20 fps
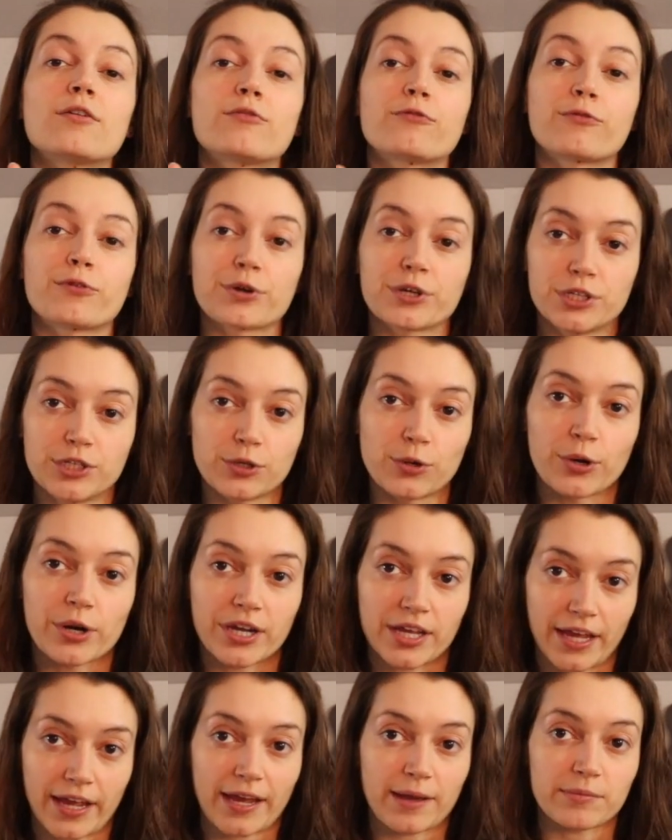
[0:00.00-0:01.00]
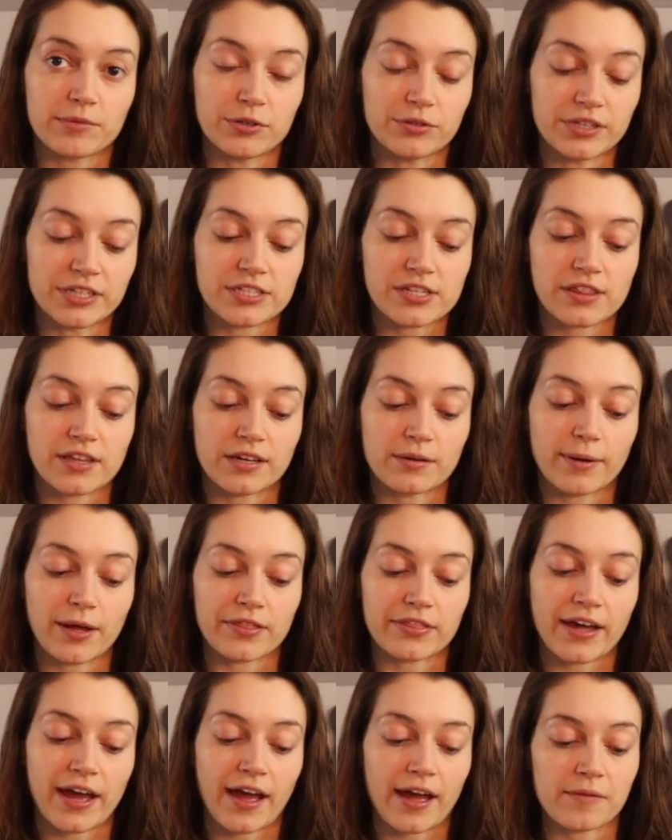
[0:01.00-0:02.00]
for your game? You need to think
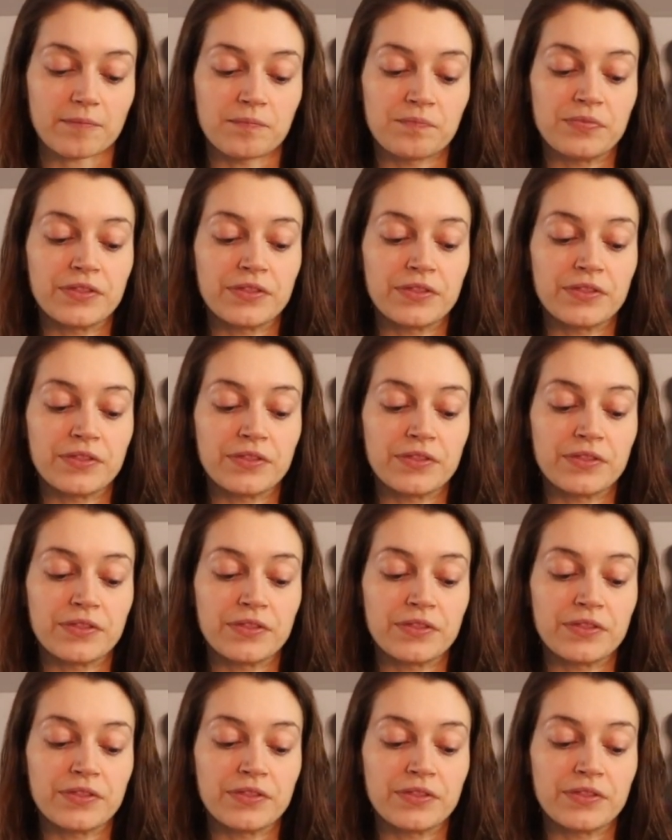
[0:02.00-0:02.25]
about that.